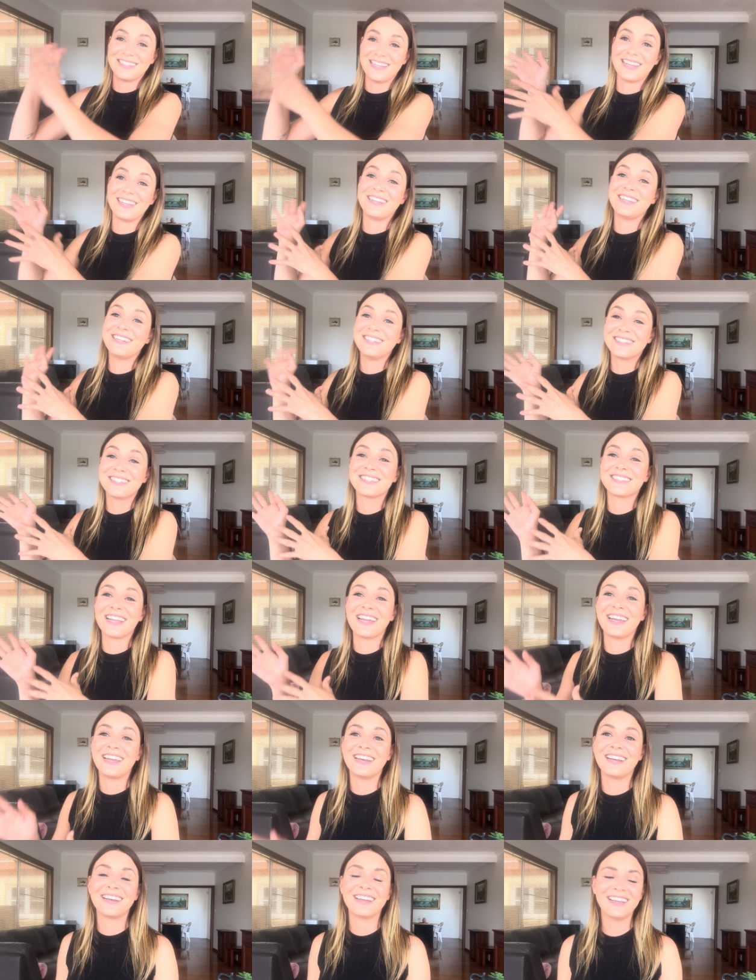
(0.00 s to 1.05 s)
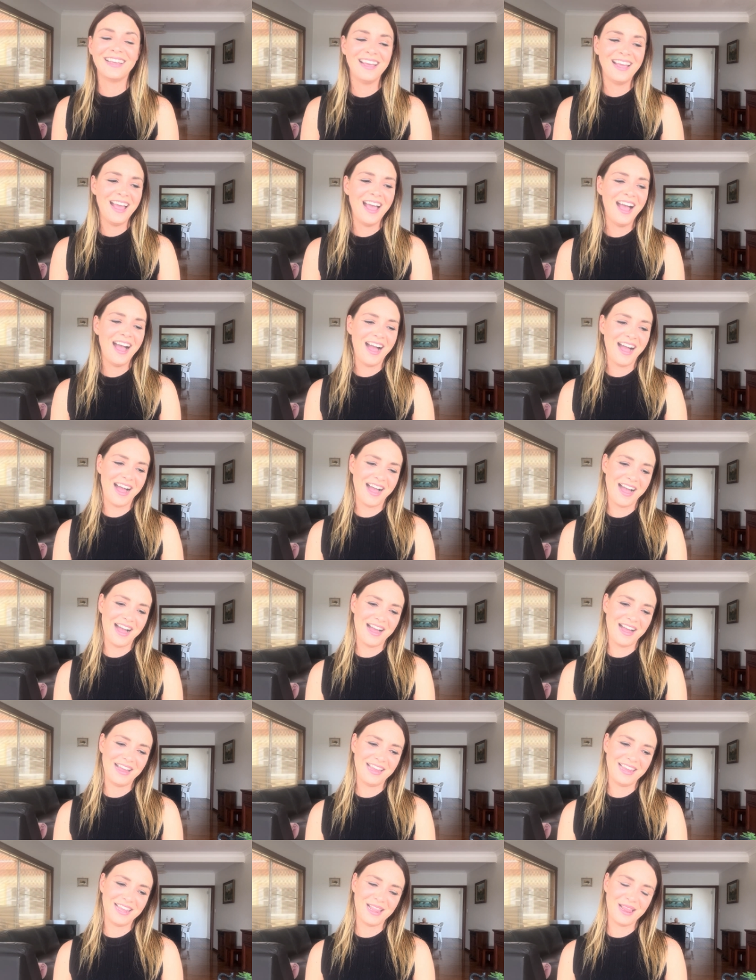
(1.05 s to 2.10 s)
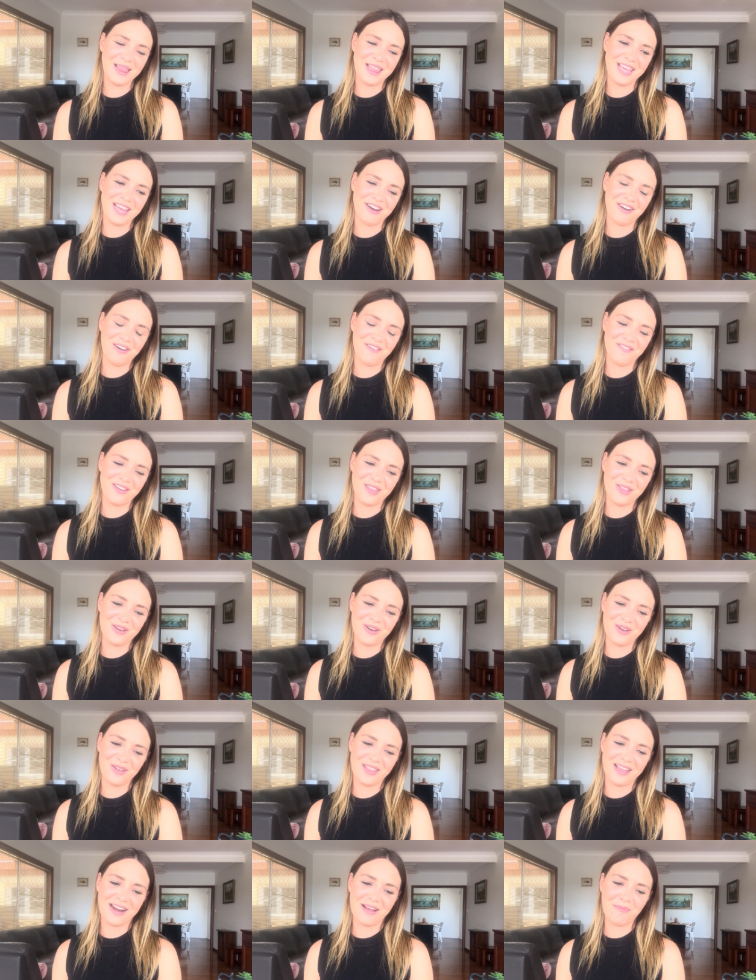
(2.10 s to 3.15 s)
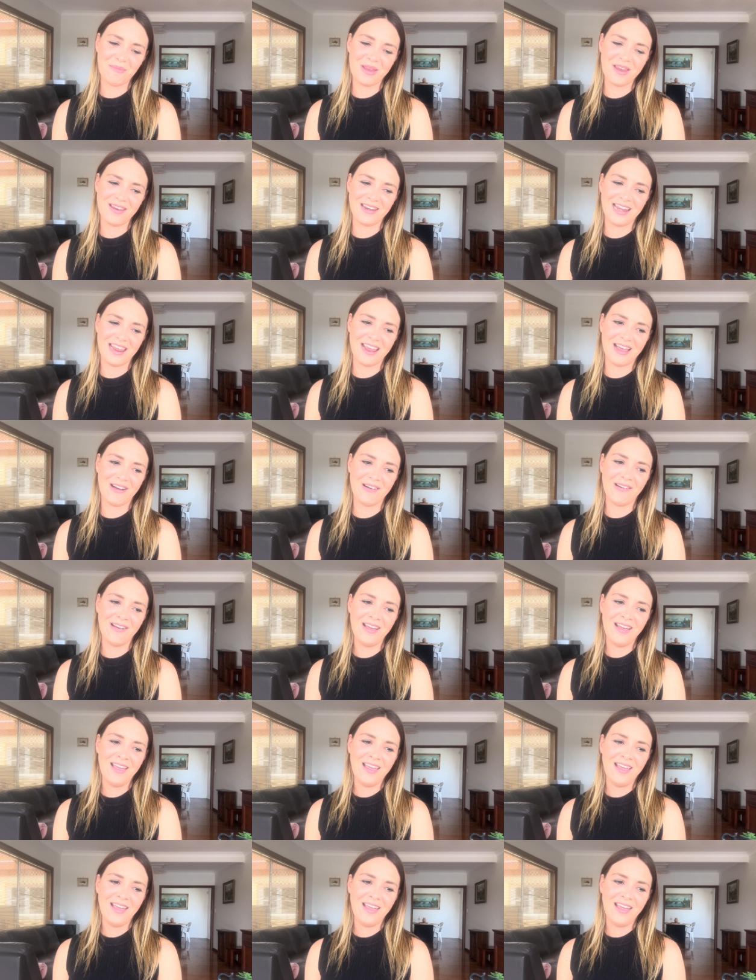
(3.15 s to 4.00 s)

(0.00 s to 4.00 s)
It stayed in there, even though that I'm here now.